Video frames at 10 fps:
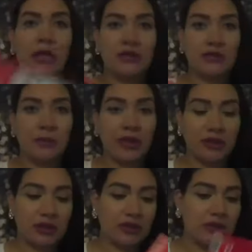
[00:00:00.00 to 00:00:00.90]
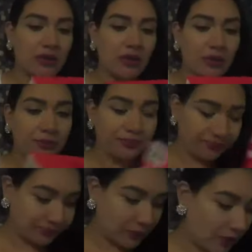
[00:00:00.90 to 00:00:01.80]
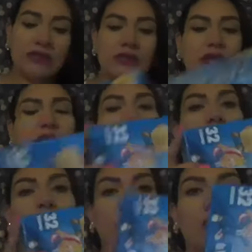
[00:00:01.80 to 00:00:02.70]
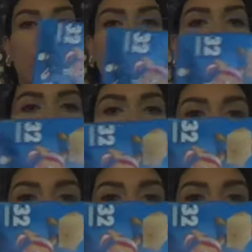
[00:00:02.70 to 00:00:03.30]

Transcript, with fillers: next month, so just these. These are also